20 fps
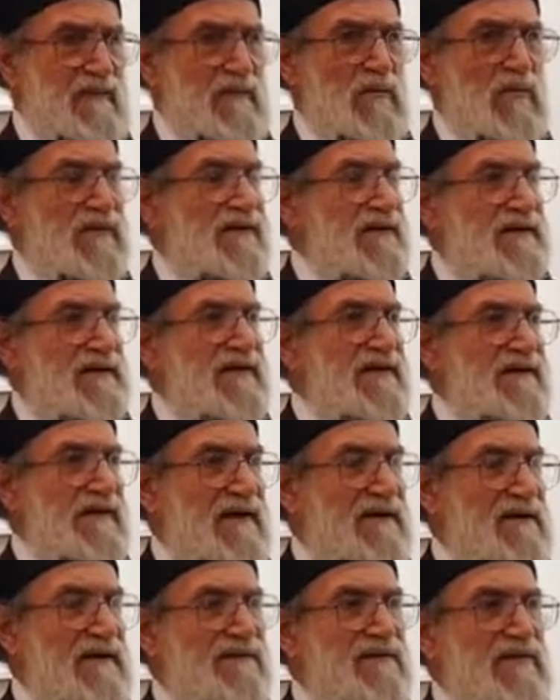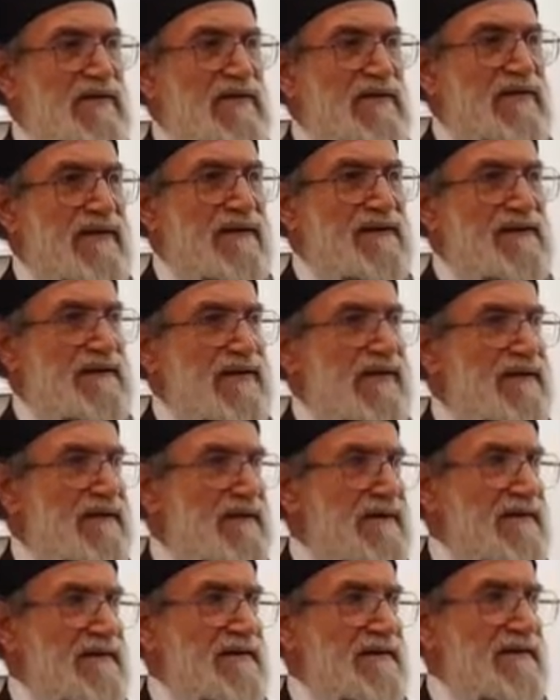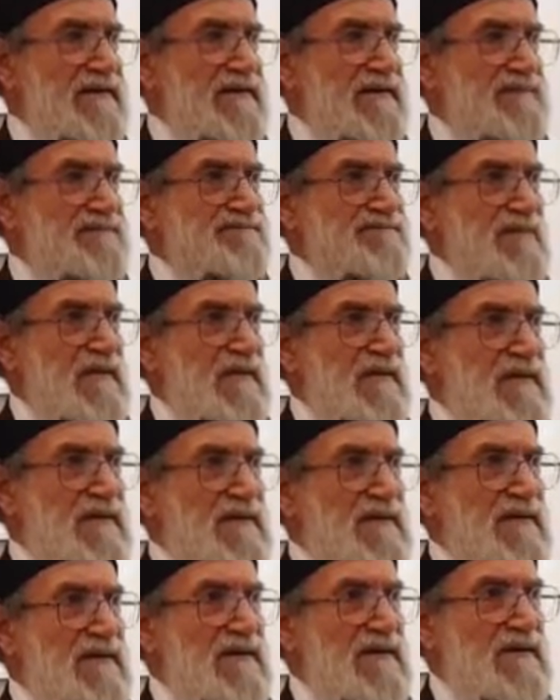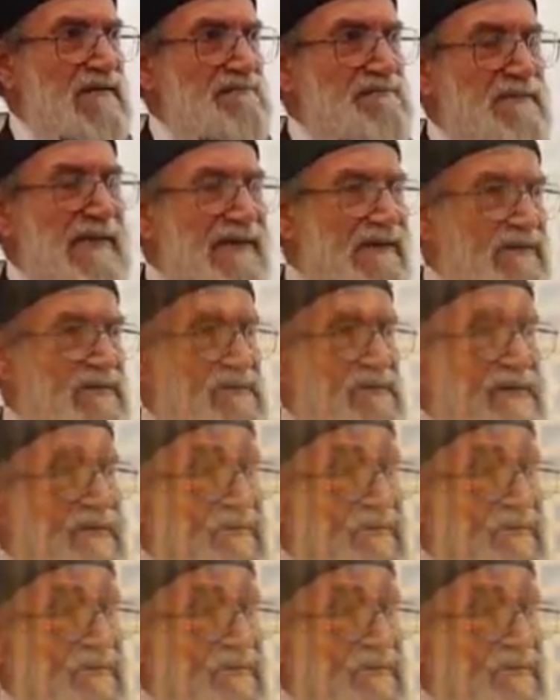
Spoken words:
One of the things I love doing is taking metal